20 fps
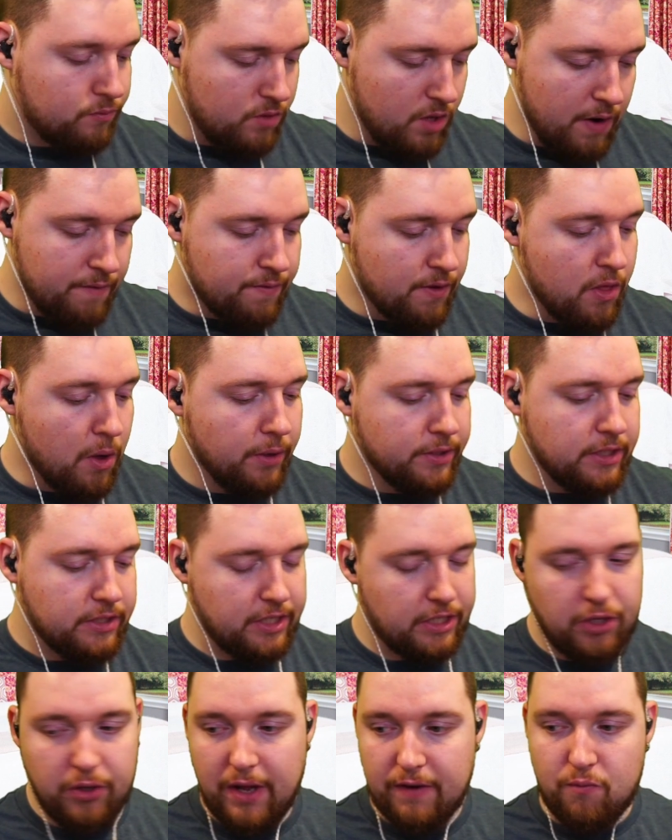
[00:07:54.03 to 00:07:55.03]
For those, it's
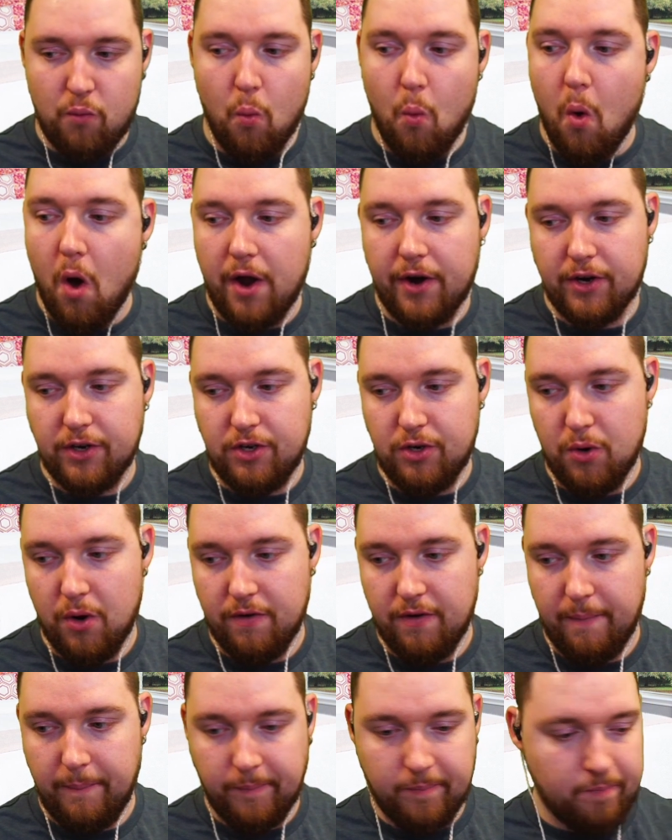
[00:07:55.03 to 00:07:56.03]
like you have one or two
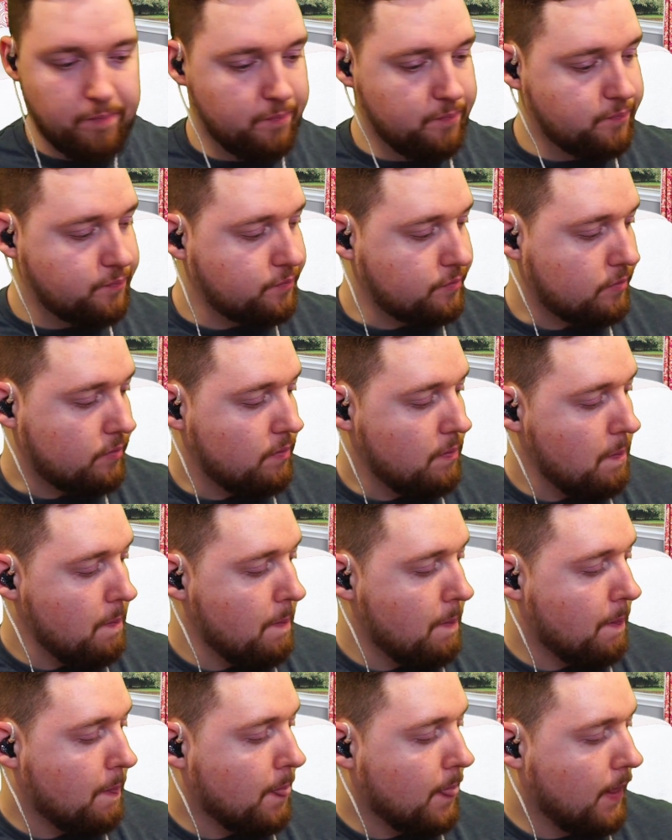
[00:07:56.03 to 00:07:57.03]
of them.
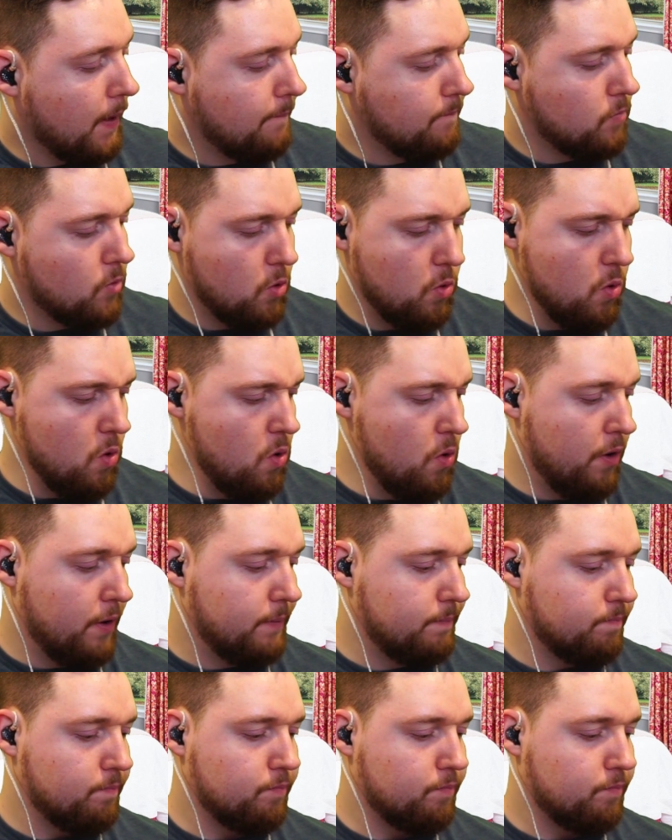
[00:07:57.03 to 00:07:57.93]
Whew.